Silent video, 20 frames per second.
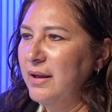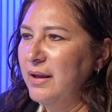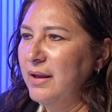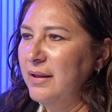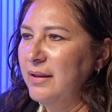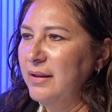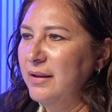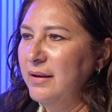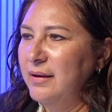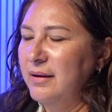
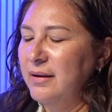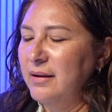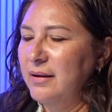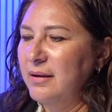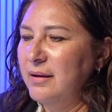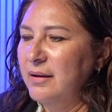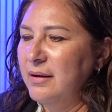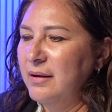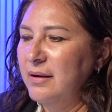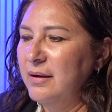and
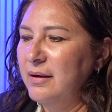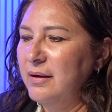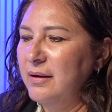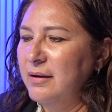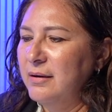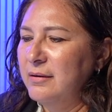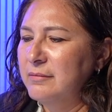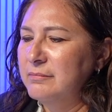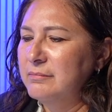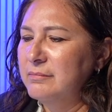
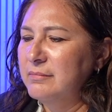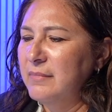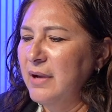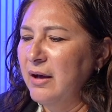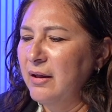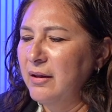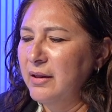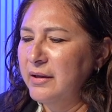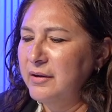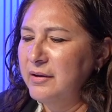
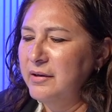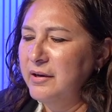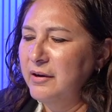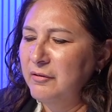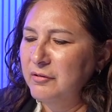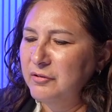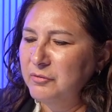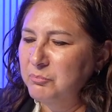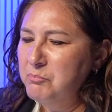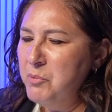all I could hear
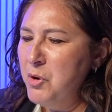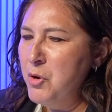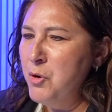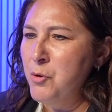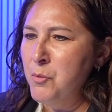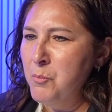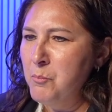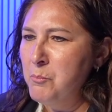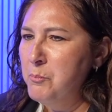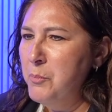was
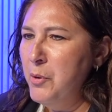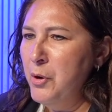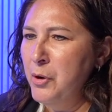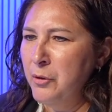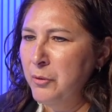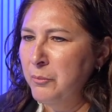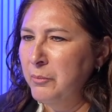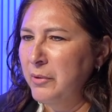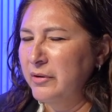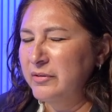boom,
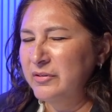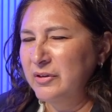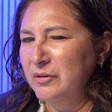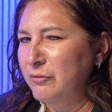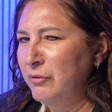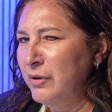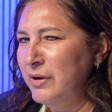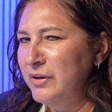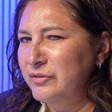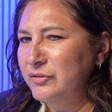boom. And I was like,
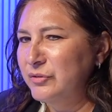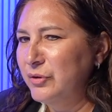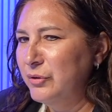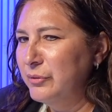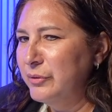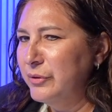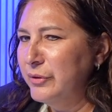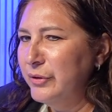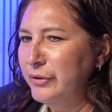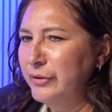what is
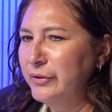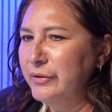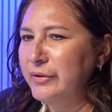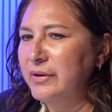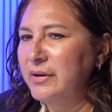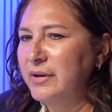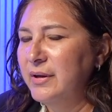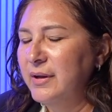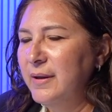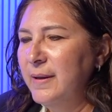going
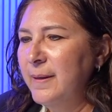on?